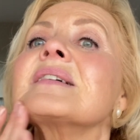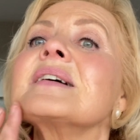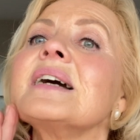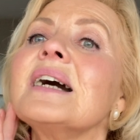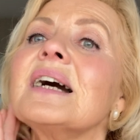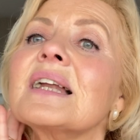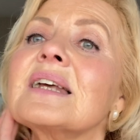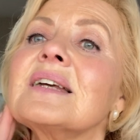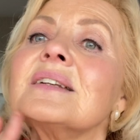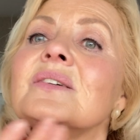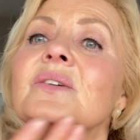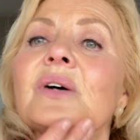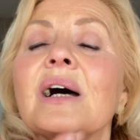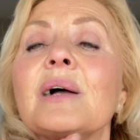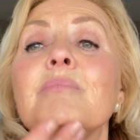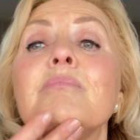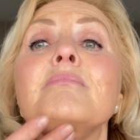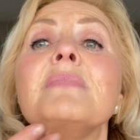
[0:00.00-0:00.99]
and I know
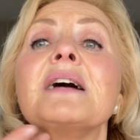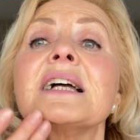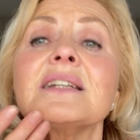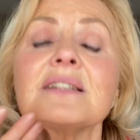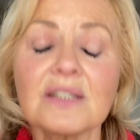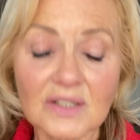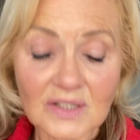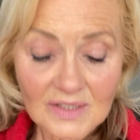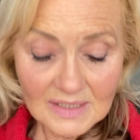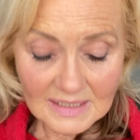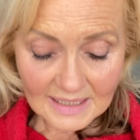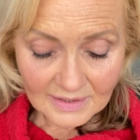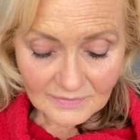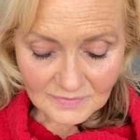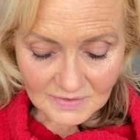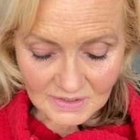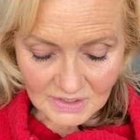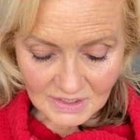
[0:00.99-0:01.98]
I might just
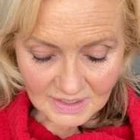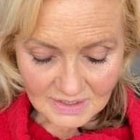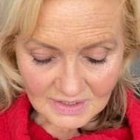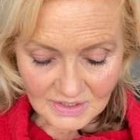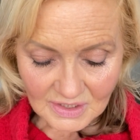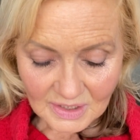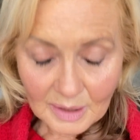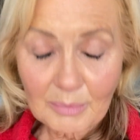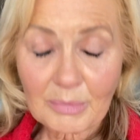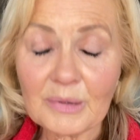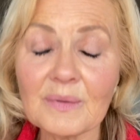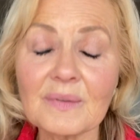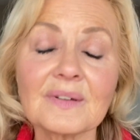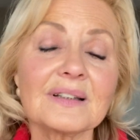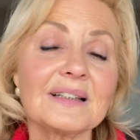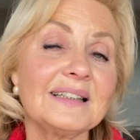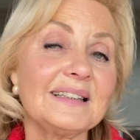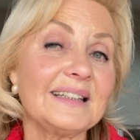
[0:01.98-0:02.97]
have to touch up
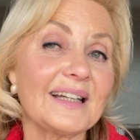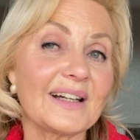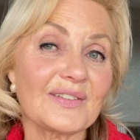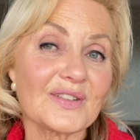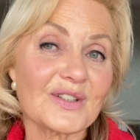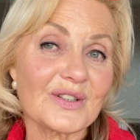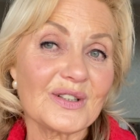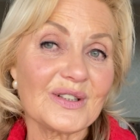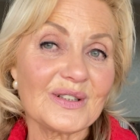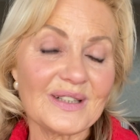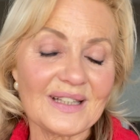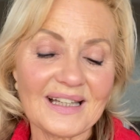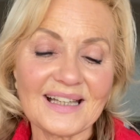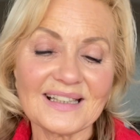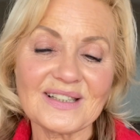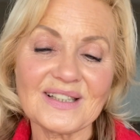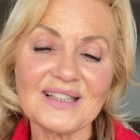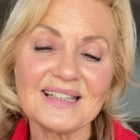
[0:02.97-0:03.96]
in the afternoon
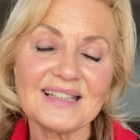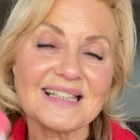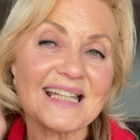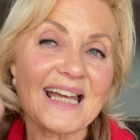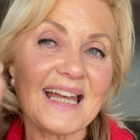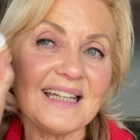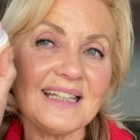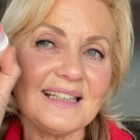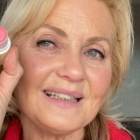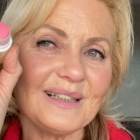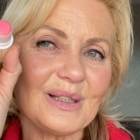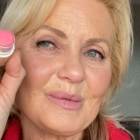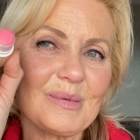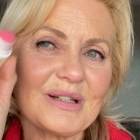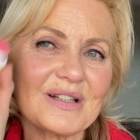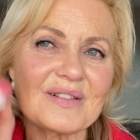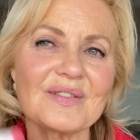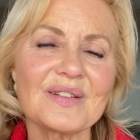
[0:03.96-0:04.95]
a tiny little
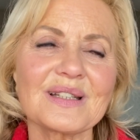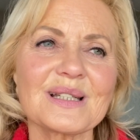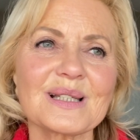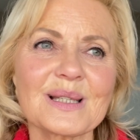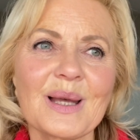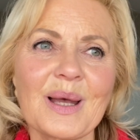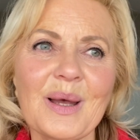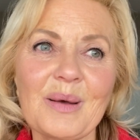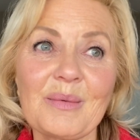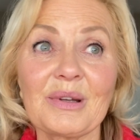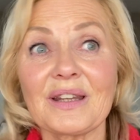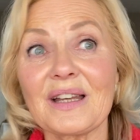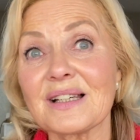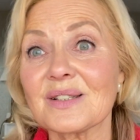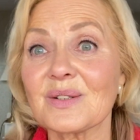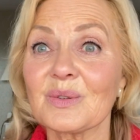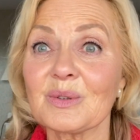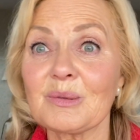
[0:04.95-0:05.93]
bit of this, but
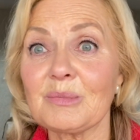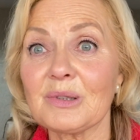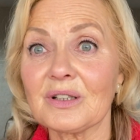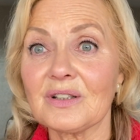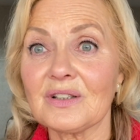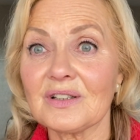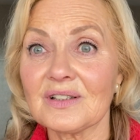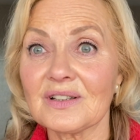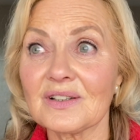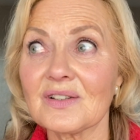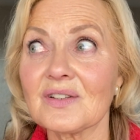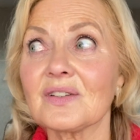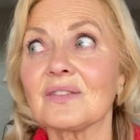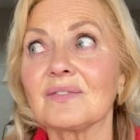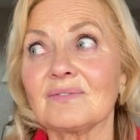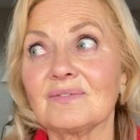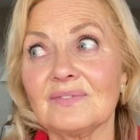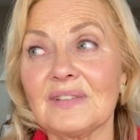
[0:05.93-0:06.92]
that's only because
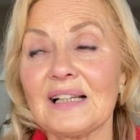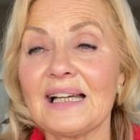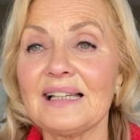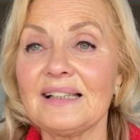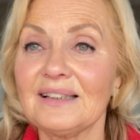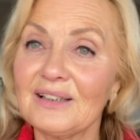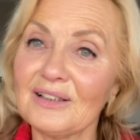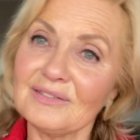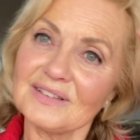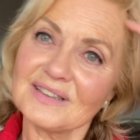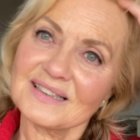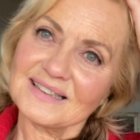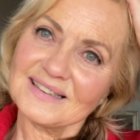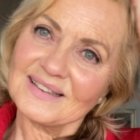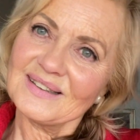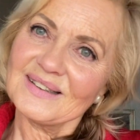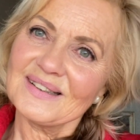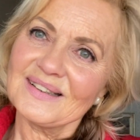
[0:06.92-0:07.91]
I love it.
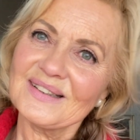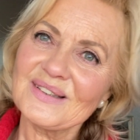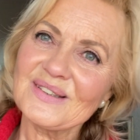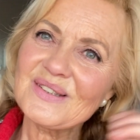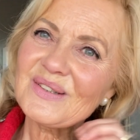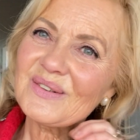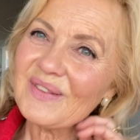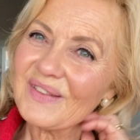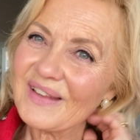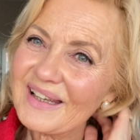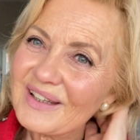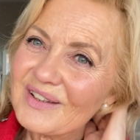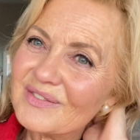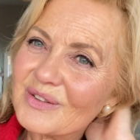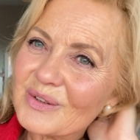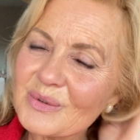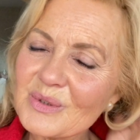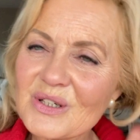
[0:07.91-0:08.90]
So thank you
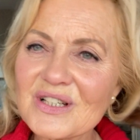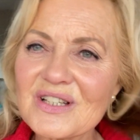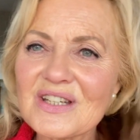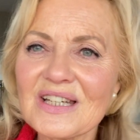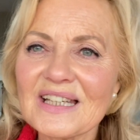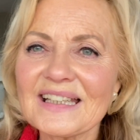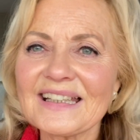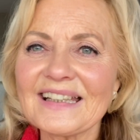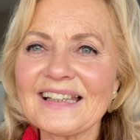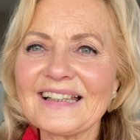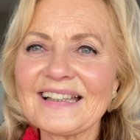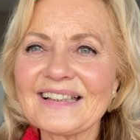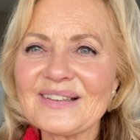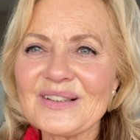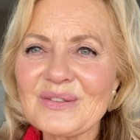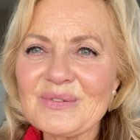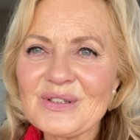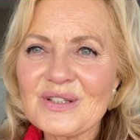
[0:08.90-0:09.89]
for watching, and I
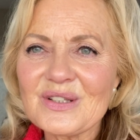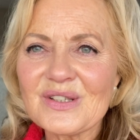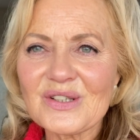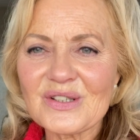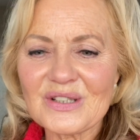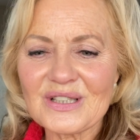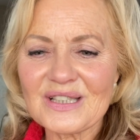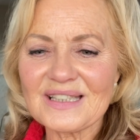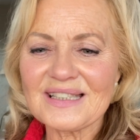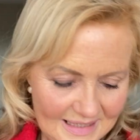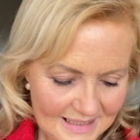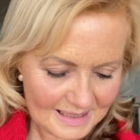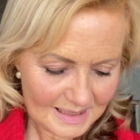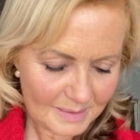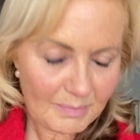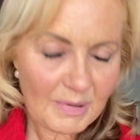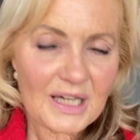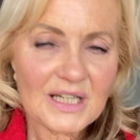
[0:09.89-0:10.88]
hope you enjoyed,
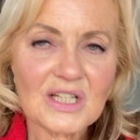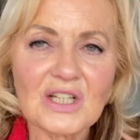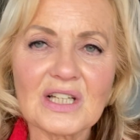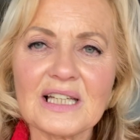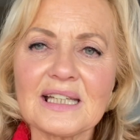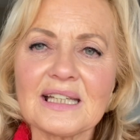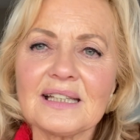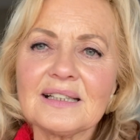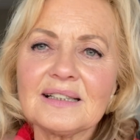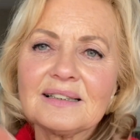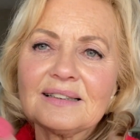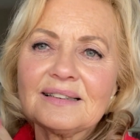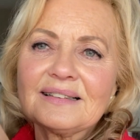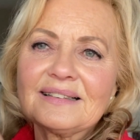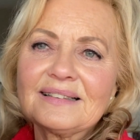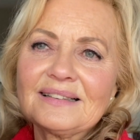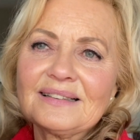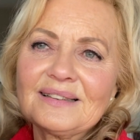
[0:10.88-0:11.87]
especially
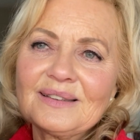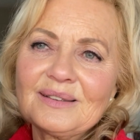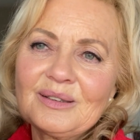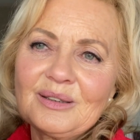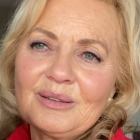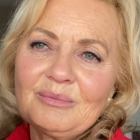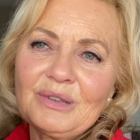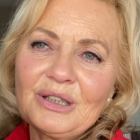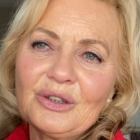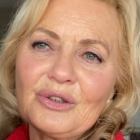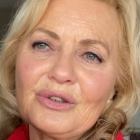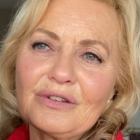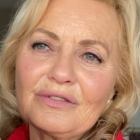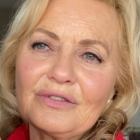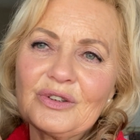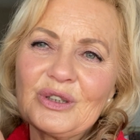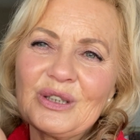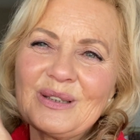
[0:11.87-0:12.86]
my Core
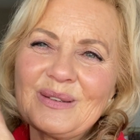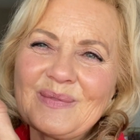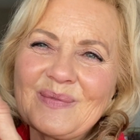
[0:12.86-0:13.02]
4.